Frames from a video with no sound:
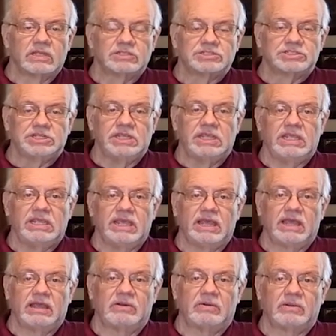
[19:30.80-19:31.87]
She
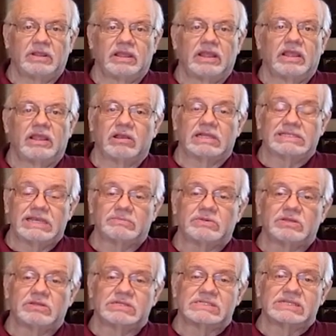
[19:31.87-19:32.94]
uh,
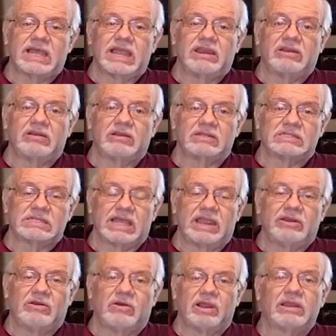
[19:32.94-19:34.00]
attempted to sign,
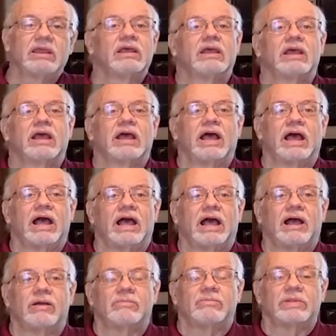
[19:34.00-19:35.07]
sign on
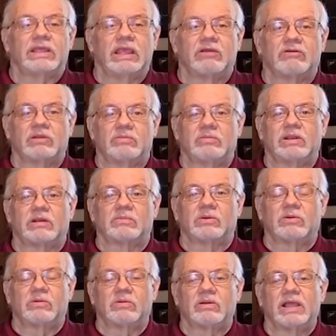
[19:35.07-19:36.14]
um, here in
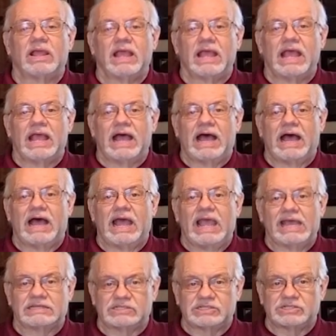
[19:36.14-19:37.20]
Middleborough uh,
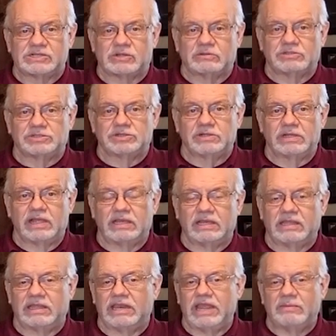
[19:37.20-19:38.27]
as a soldier
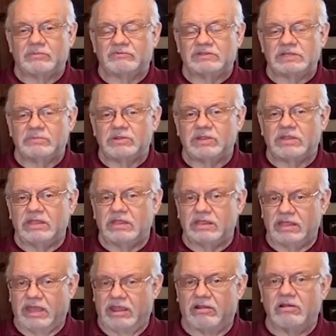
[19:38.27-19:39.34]
under the name of Timothy
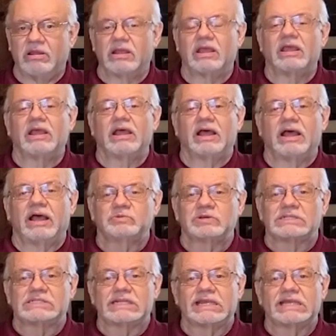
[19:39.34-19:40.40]
Thayer,
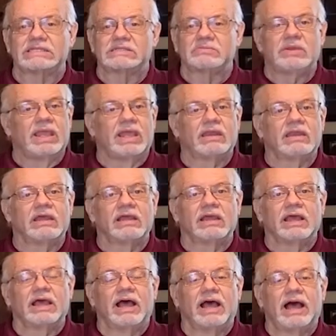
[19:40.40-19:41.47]
dressing as a man.
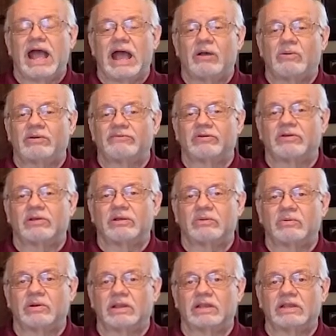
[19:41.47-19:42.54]
However,
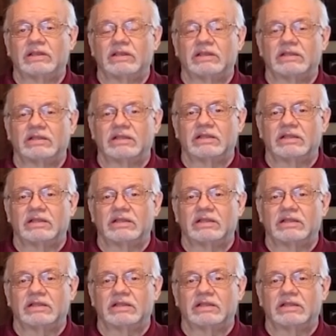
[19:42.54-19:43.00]
one